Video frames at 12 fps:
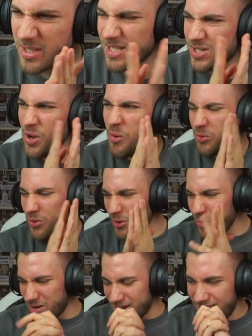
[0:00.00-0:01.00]
so
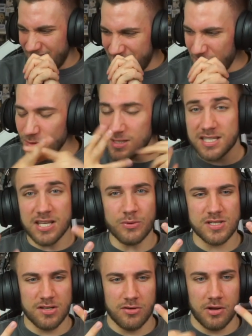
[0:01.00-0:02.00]
good. That was
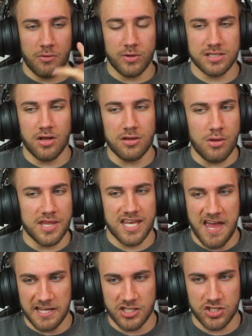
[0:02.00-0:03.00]
so good. It was not only
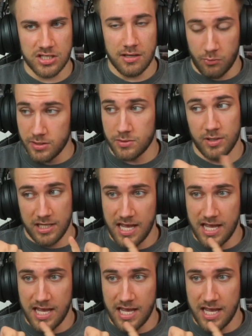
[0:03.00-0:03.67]
catchy, it was really